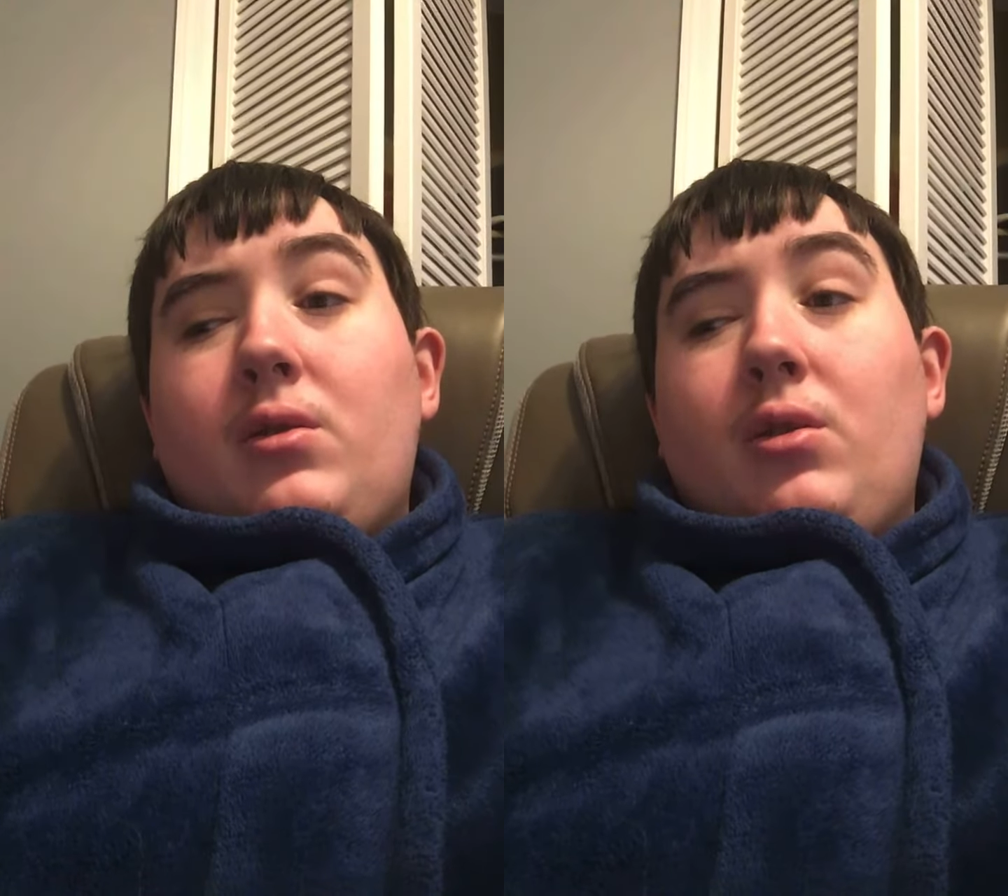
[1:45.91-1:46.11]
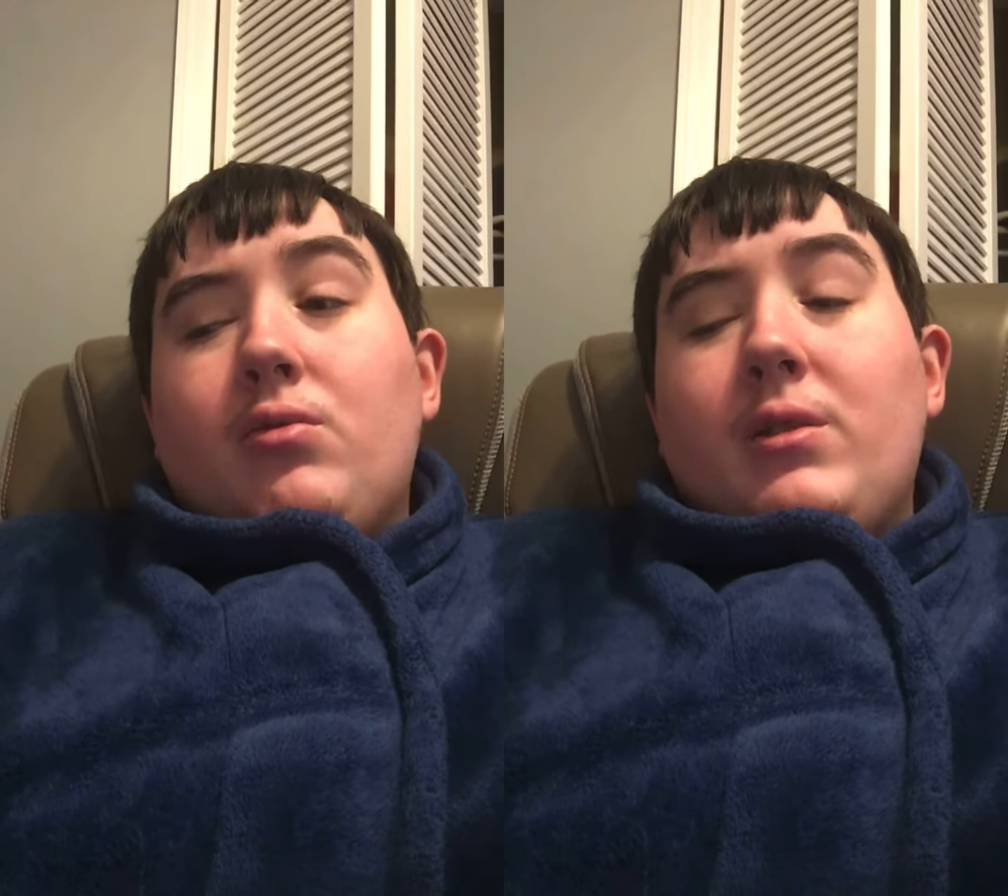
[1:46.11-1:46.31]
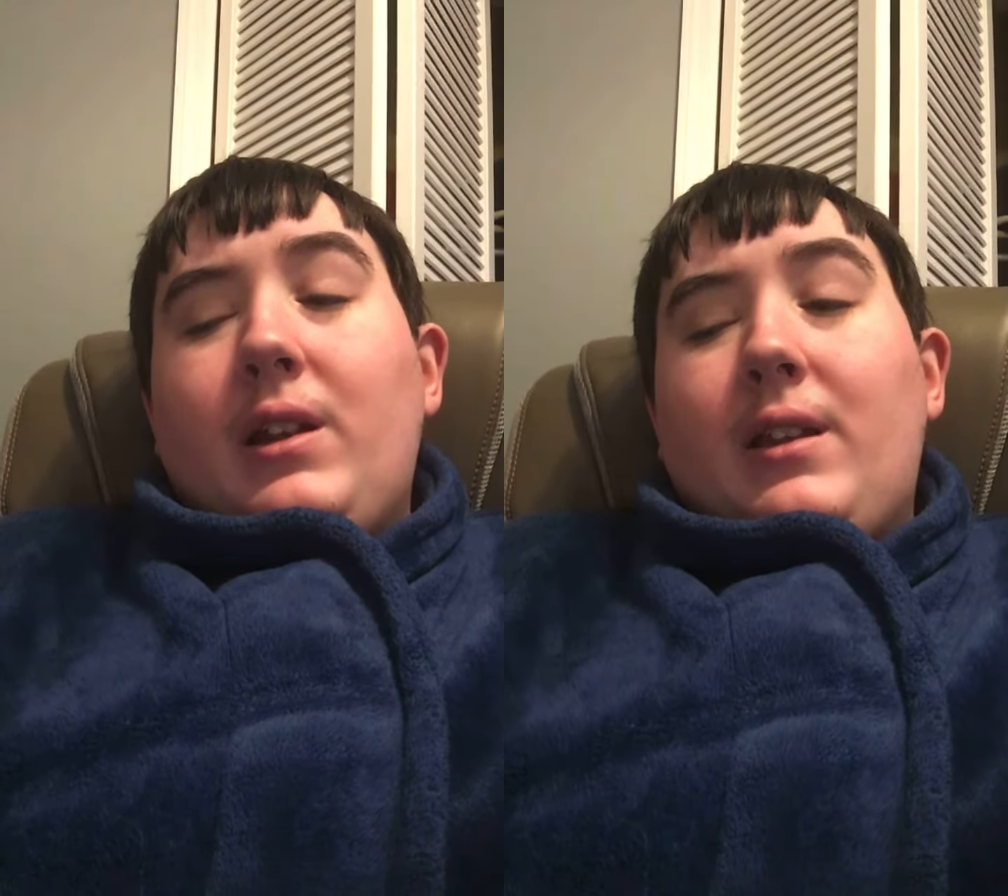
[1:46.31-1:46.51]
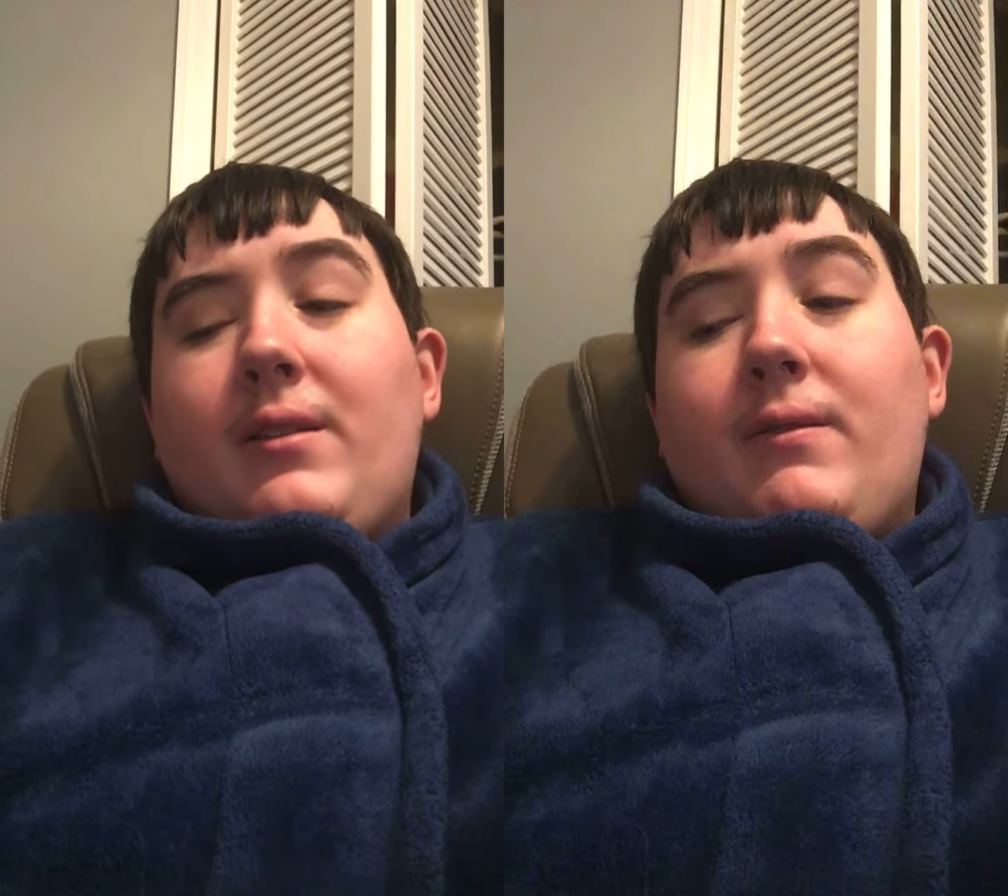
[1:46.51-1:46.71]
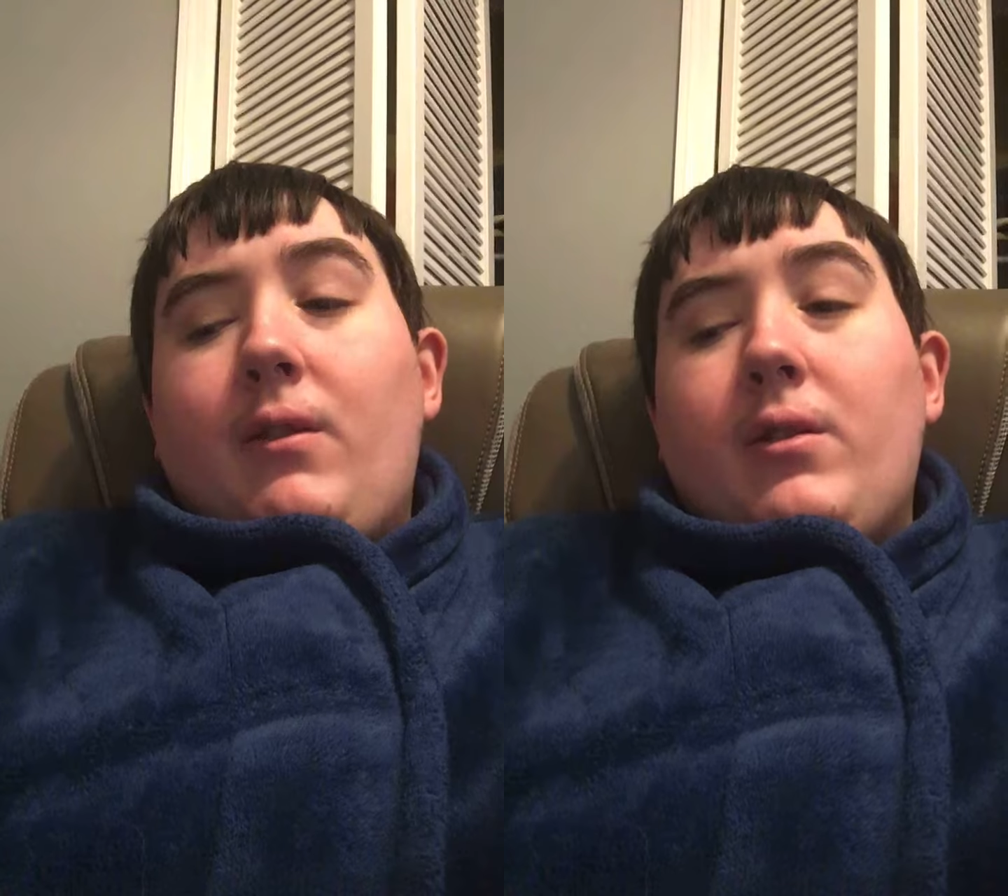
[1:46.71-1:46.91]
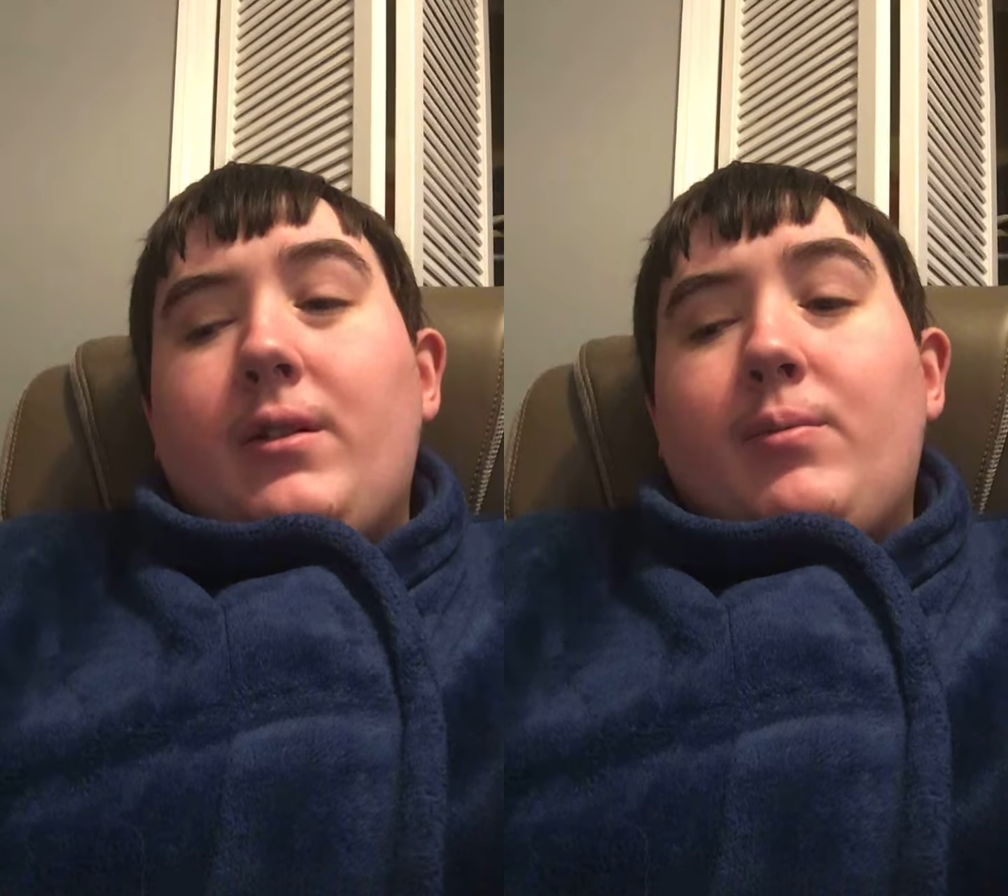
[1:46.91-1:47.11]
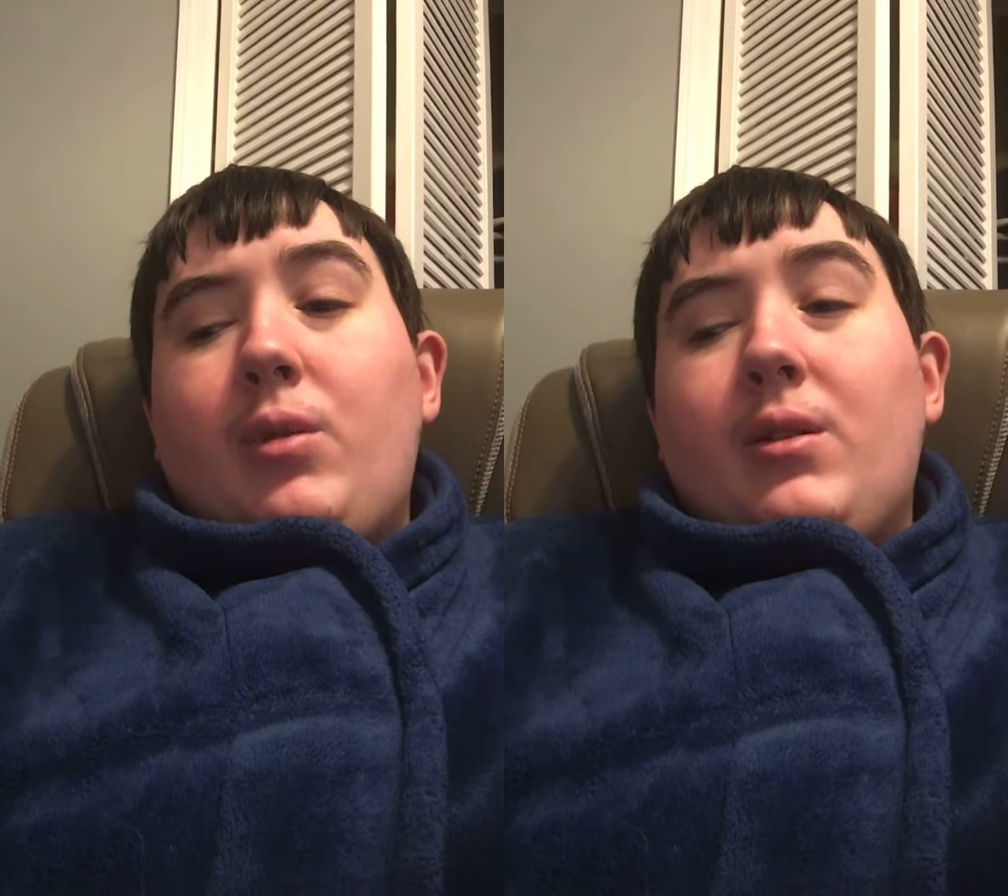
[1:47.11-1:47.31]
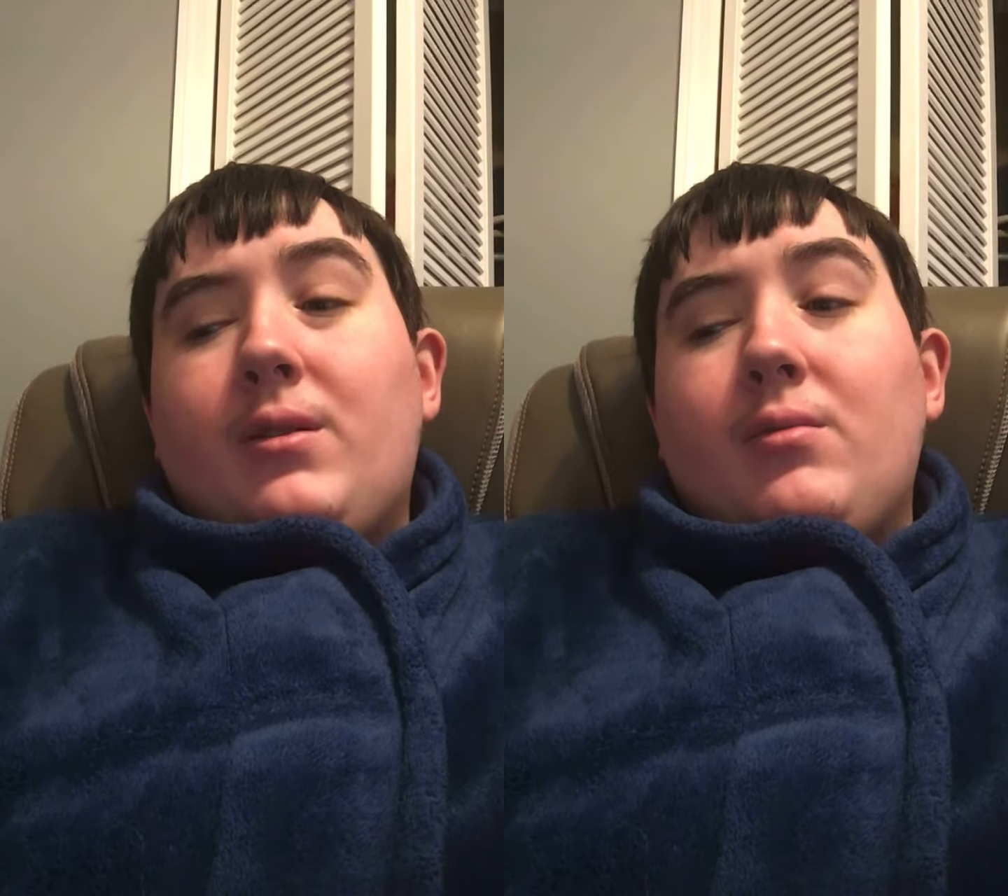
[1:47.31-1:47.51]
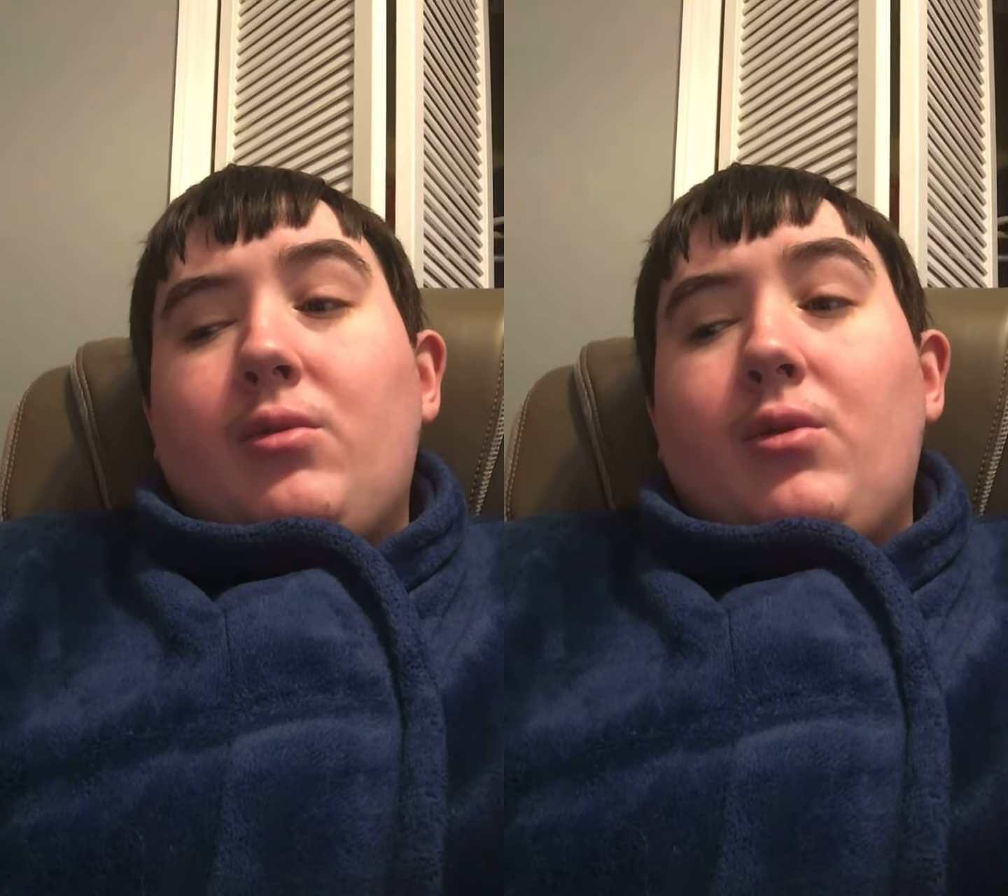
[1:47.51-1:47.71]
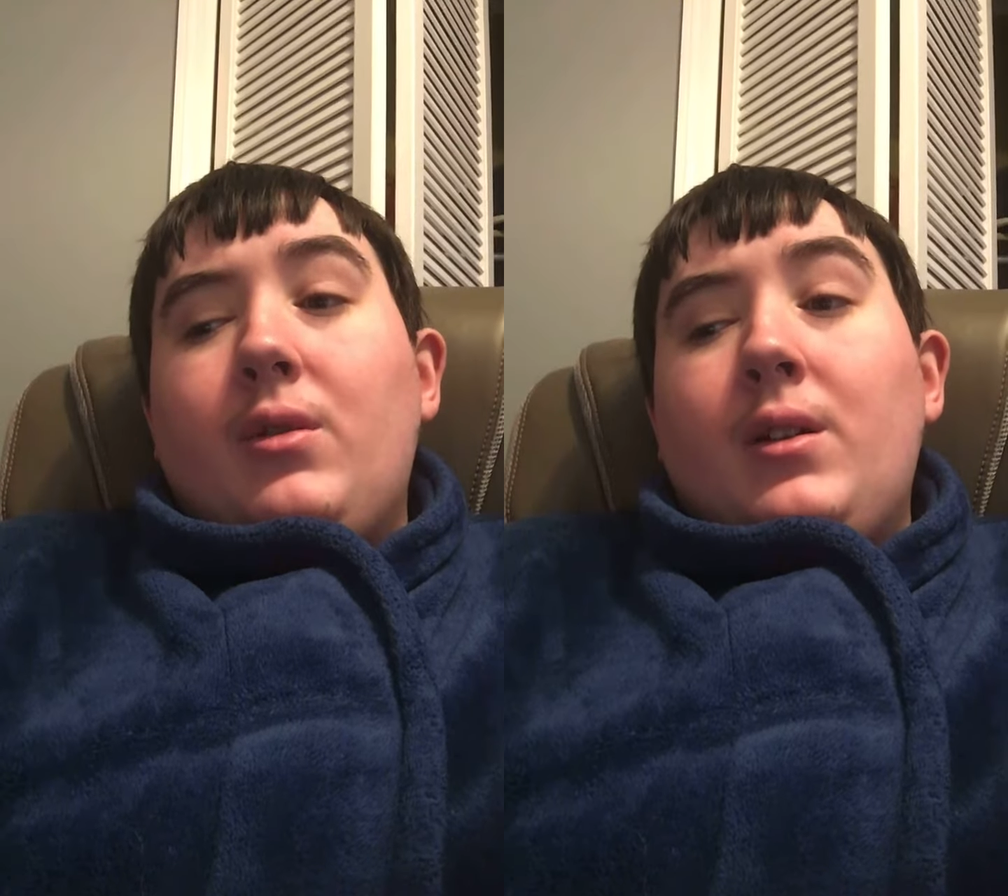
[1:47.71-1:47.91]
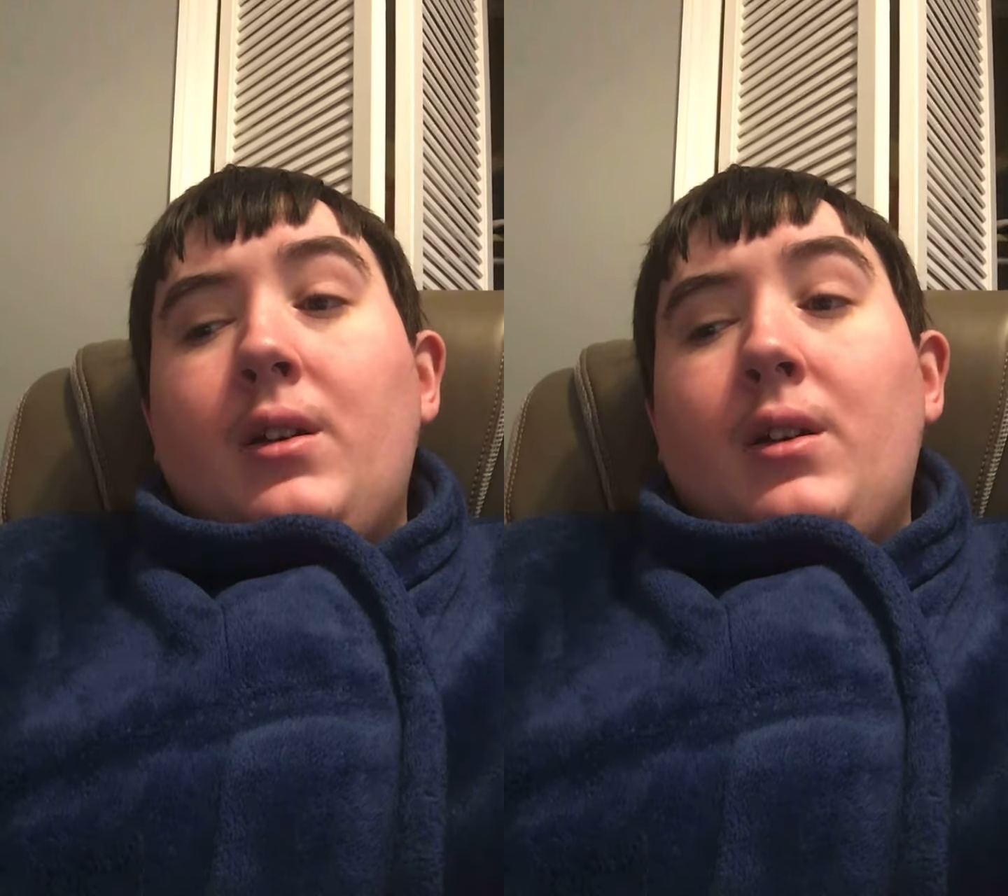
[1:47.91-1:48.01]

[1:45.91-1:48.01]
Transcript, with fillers: to run as far as possible